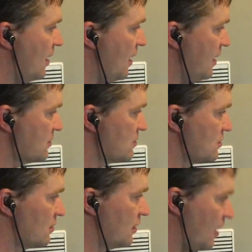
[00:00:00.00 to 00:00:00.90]

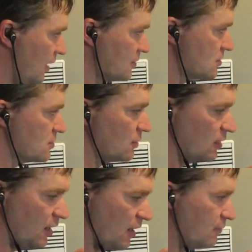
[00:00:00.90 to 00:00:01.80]
Answer,
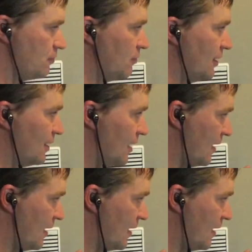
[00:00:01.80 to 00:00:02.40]
answer. I will play an